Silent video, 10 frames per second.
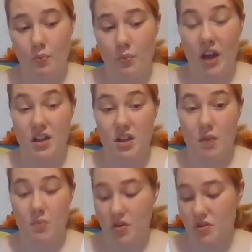but yeah,
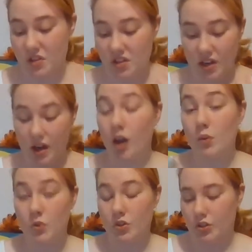personally I
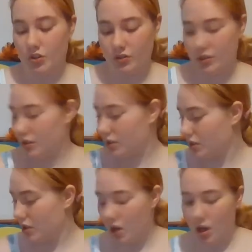wouldn't use it.
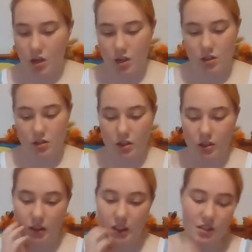So
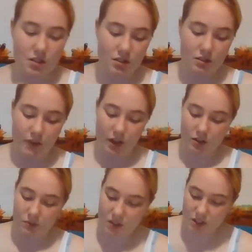let's just
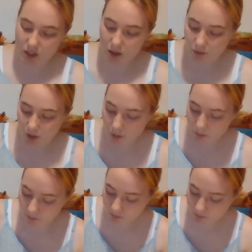vacuum this stuff up.